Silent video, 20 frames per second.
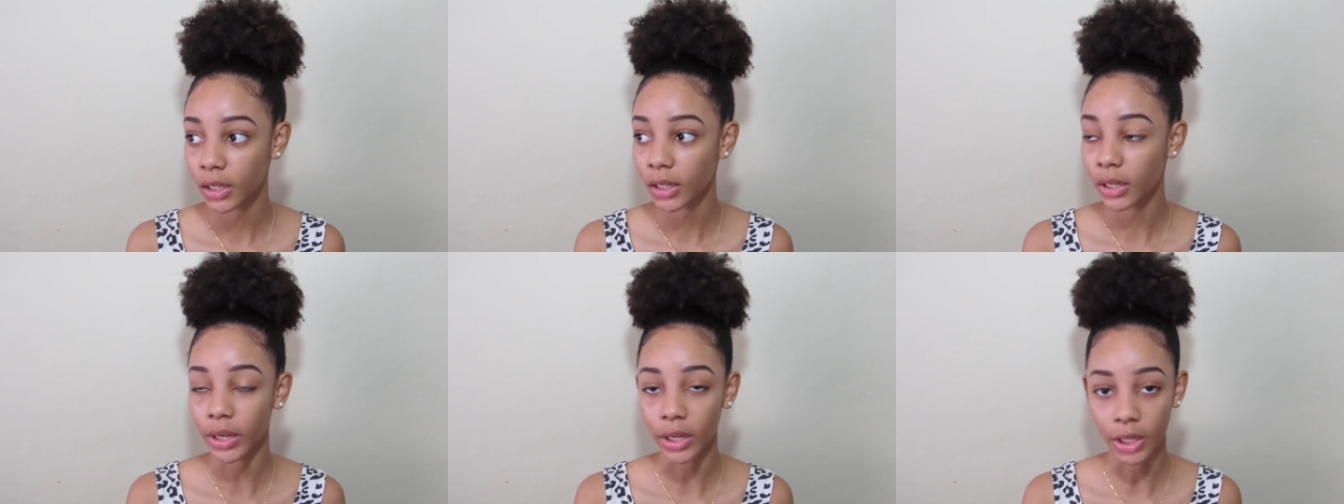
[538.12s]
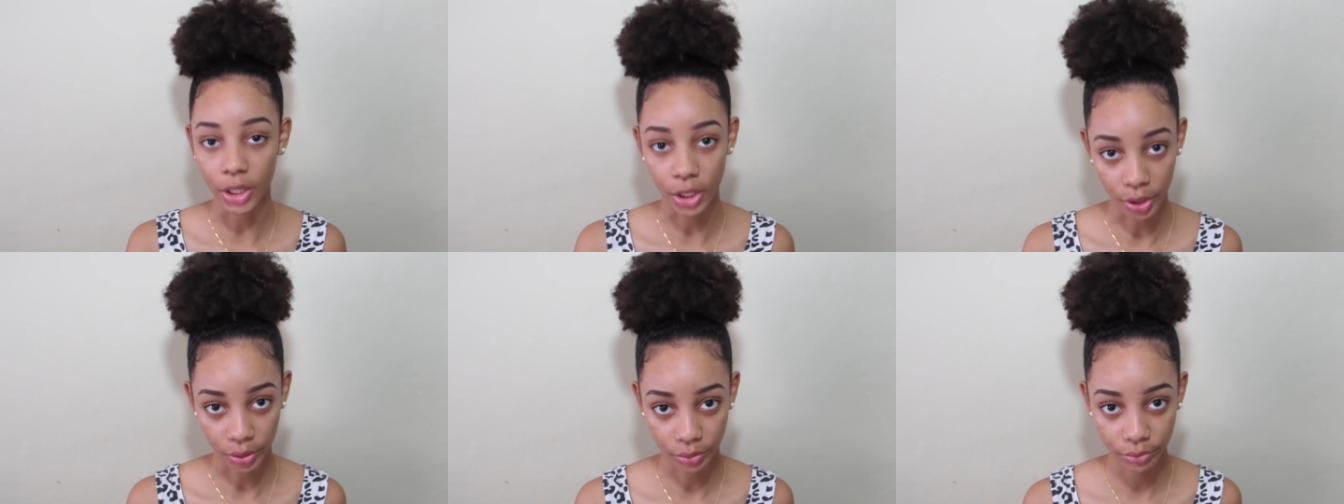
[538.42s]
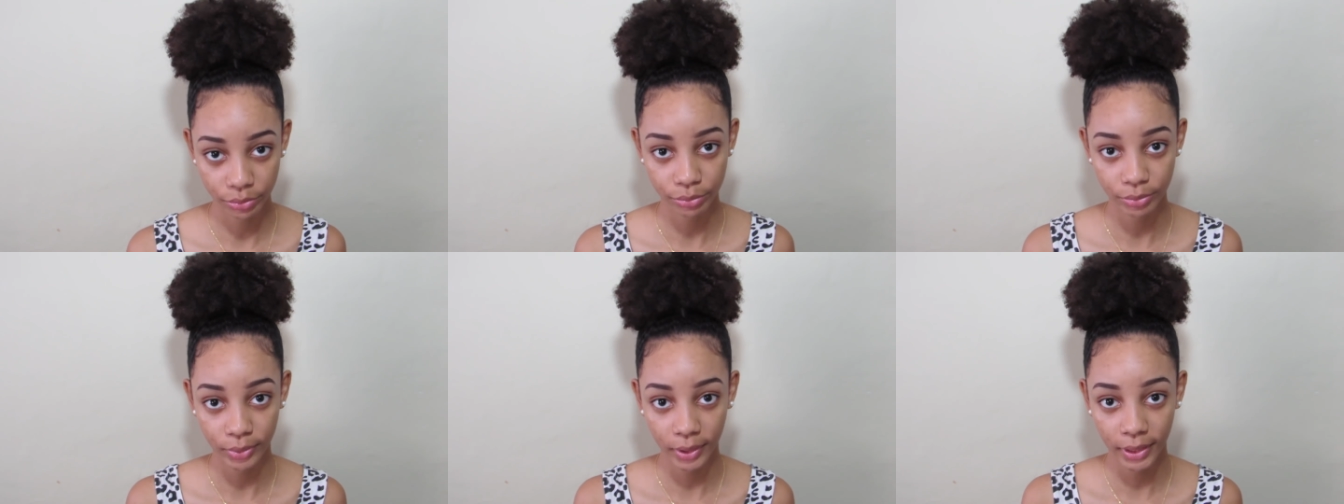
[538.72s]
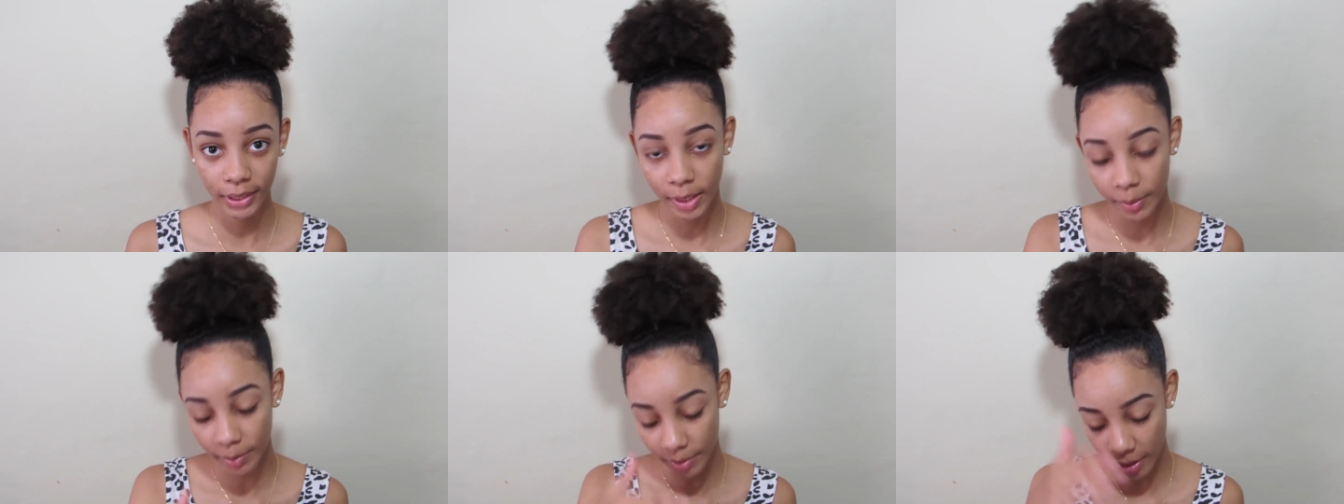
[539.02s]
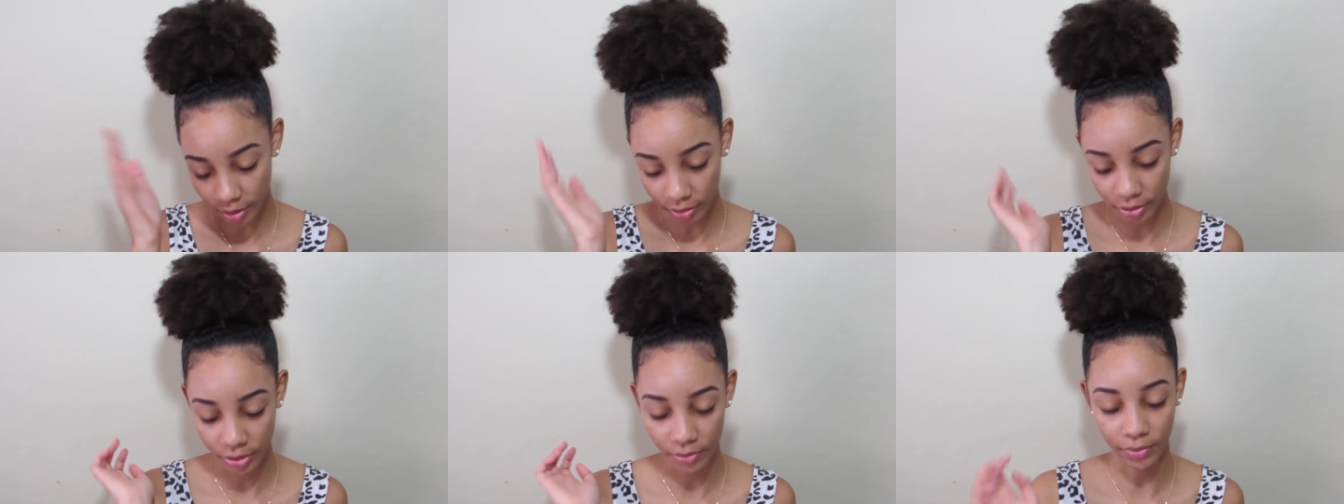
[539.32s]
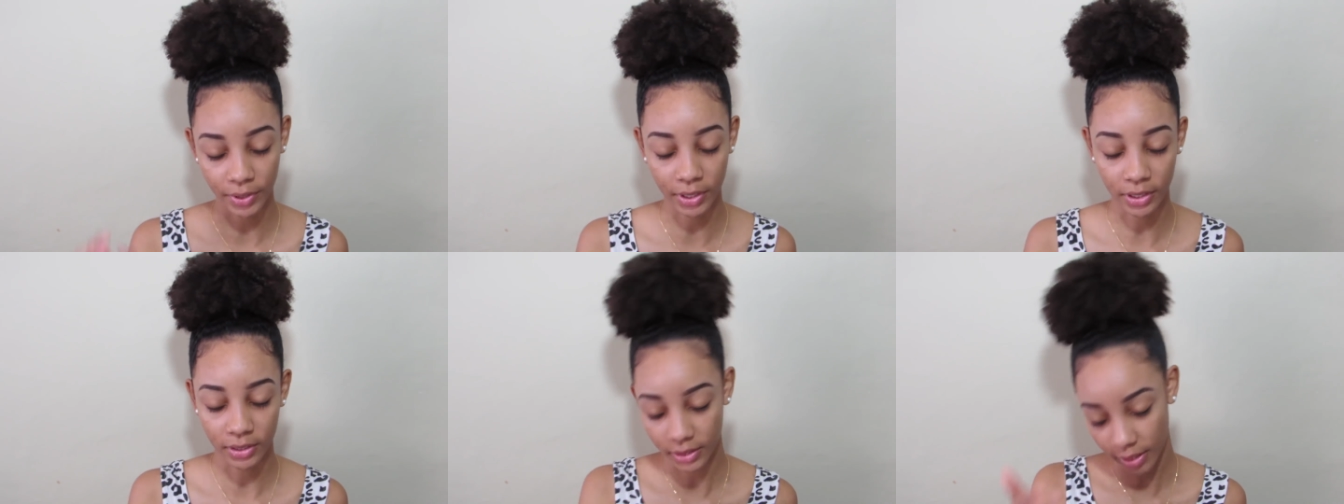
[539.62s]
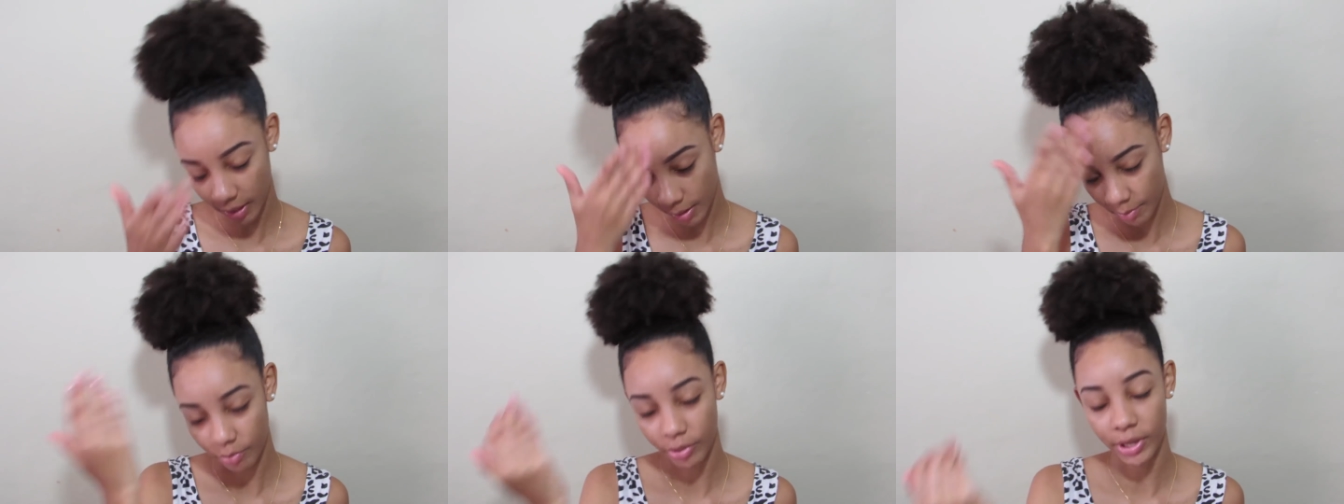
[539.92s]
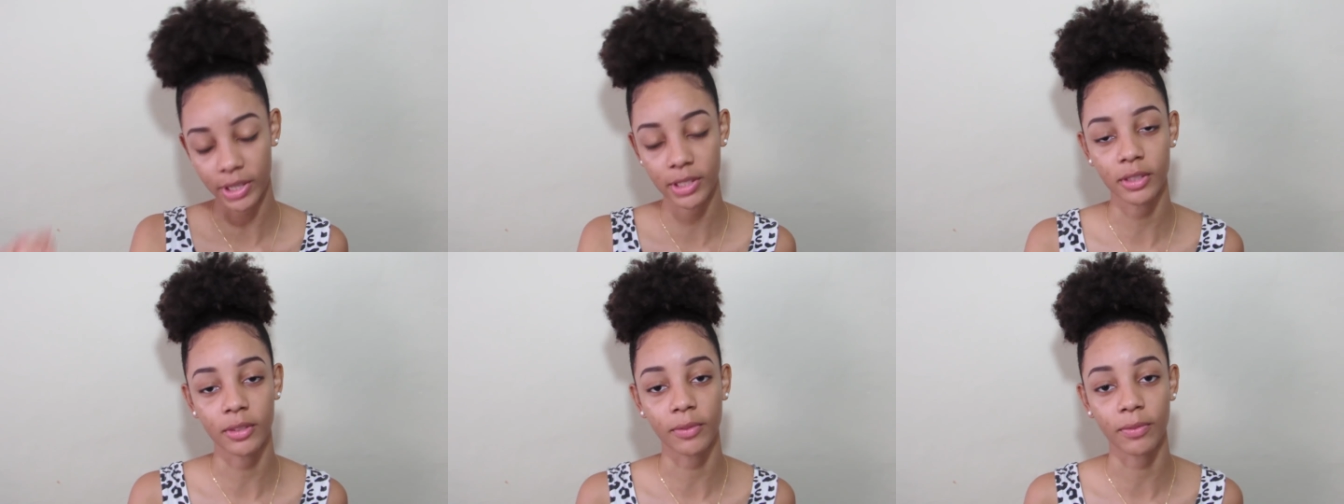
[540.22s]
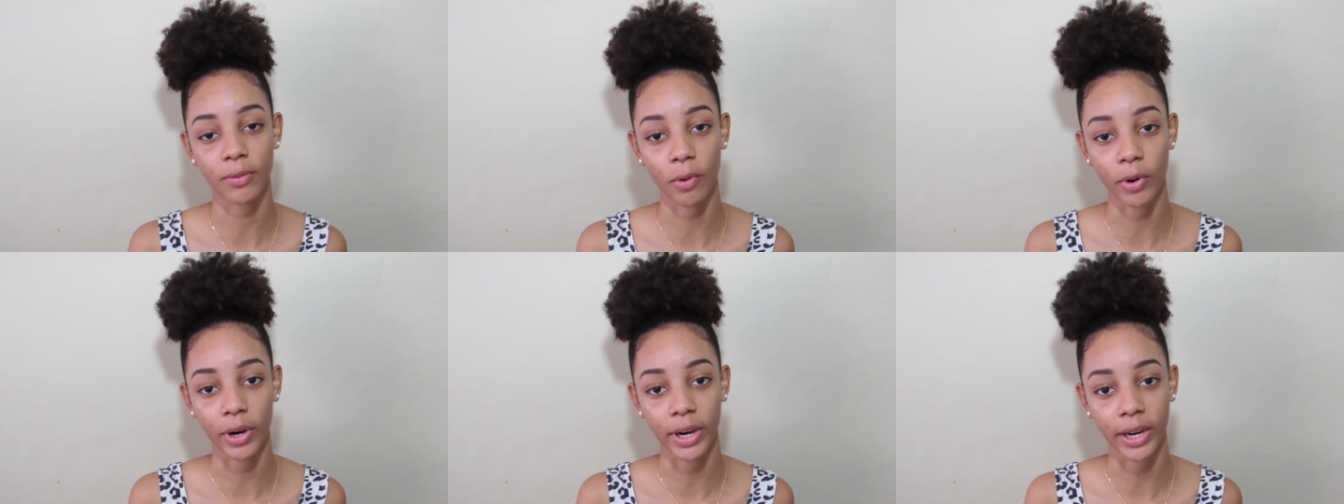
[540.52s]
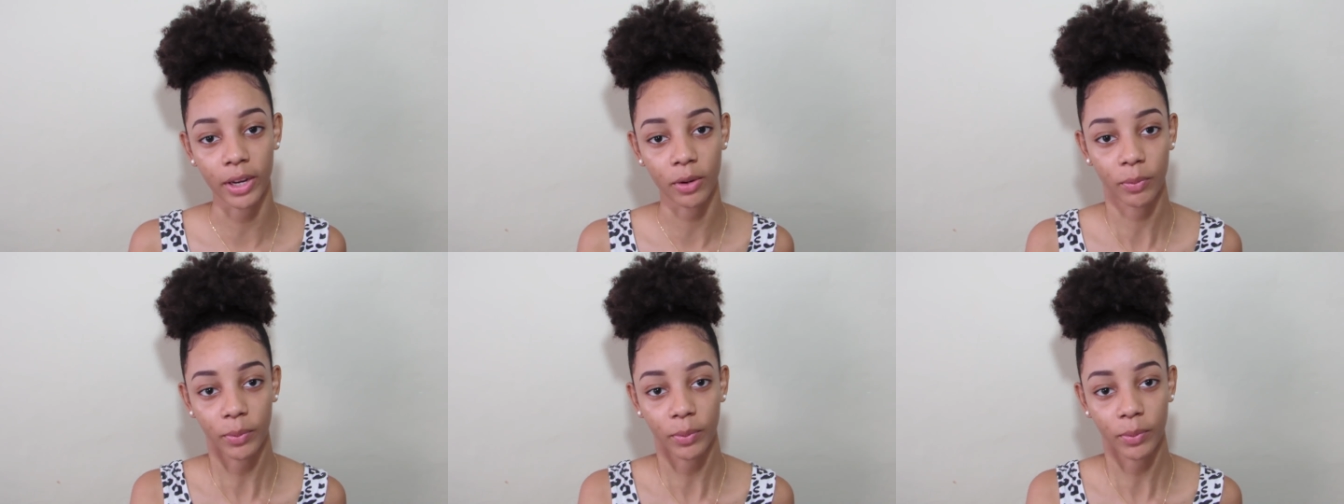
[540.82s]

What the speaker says: No, keep it out of your face. Embrace the forehead.